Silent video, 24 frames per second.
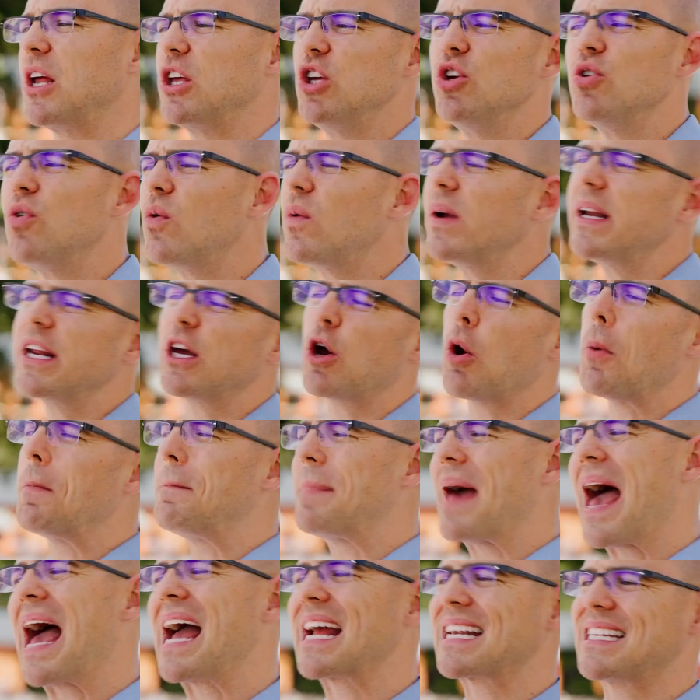You don't want to go
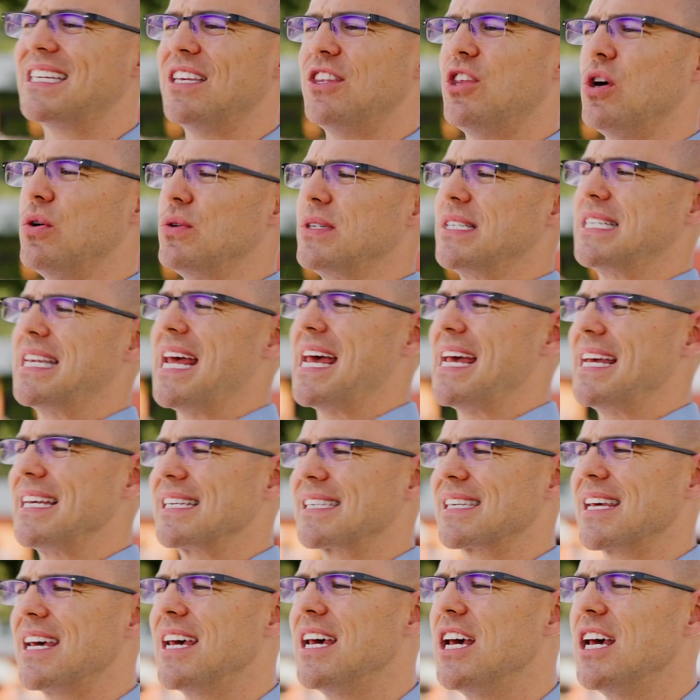back to those days.